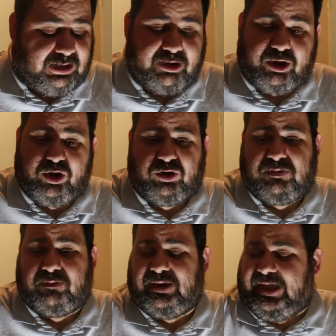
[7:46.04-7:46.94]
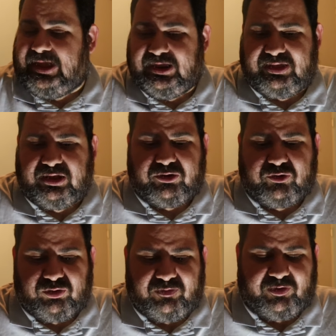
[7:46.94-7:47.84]
I don't remember anything to
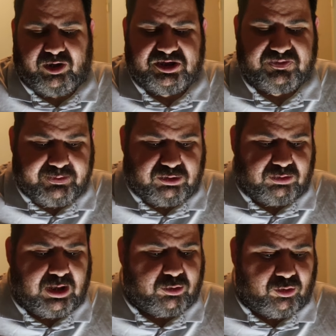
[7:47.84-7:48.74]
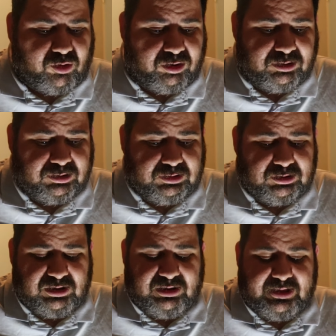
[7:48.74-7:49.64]
do with hospital at all.
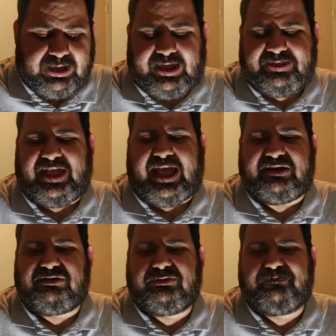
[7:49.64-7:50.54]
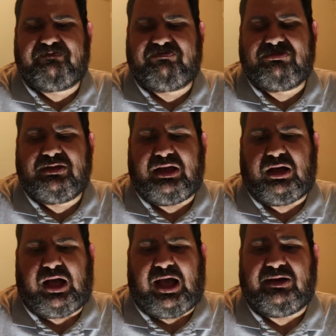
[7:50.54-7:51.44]
That,
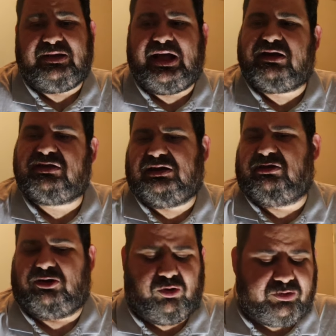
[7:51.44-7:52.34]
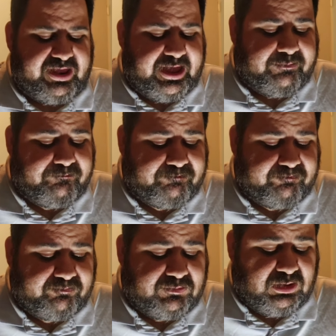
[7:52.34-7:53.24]
I guess, is a good thing,
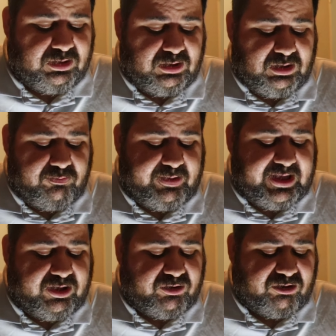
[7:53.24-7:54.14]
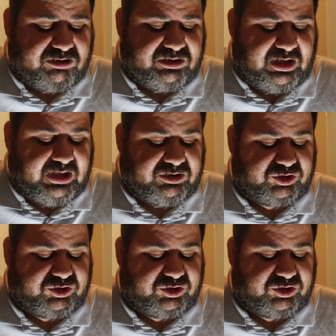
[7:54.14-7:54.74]
because as